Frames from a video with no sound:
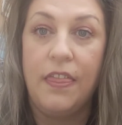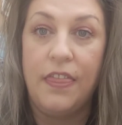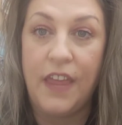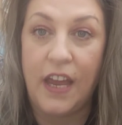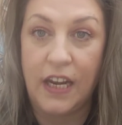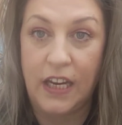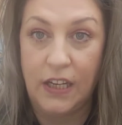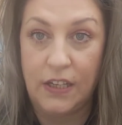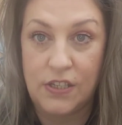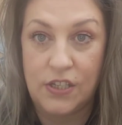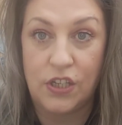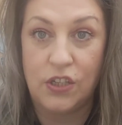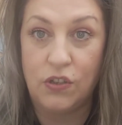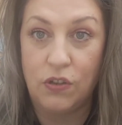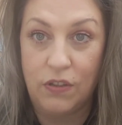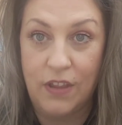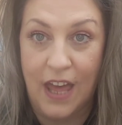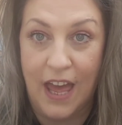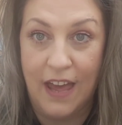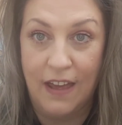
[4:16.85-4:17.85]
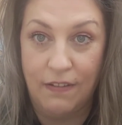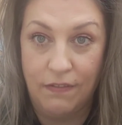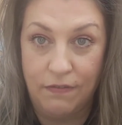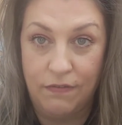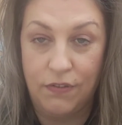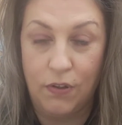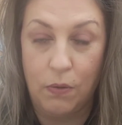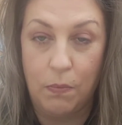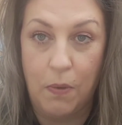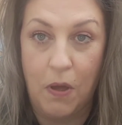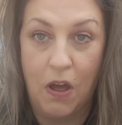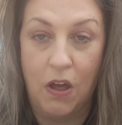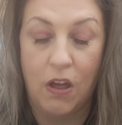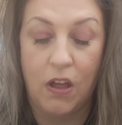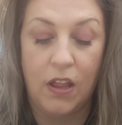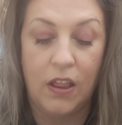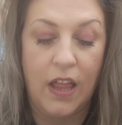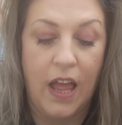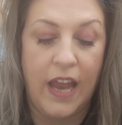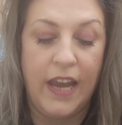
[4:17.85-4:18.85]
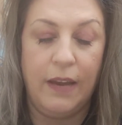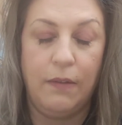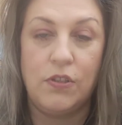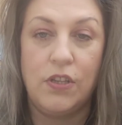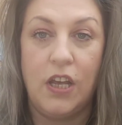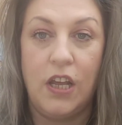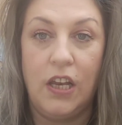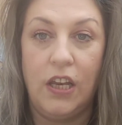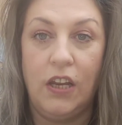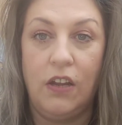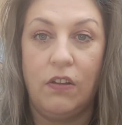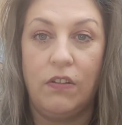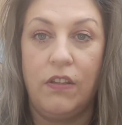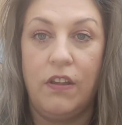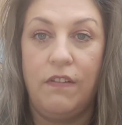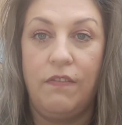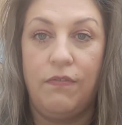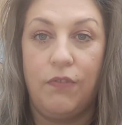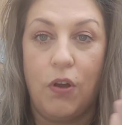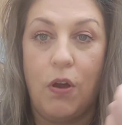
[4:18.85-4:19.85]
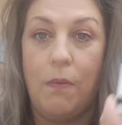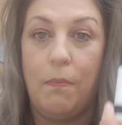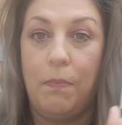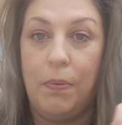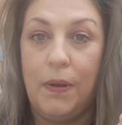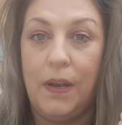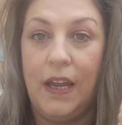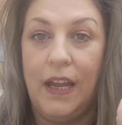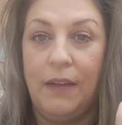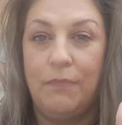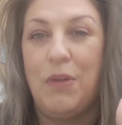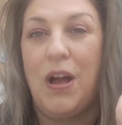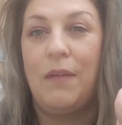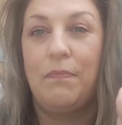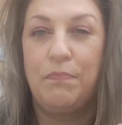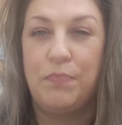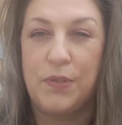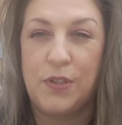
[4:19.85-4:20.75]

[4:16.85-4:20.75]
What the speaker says: then I used another full bottle, and it was only on the complete, well,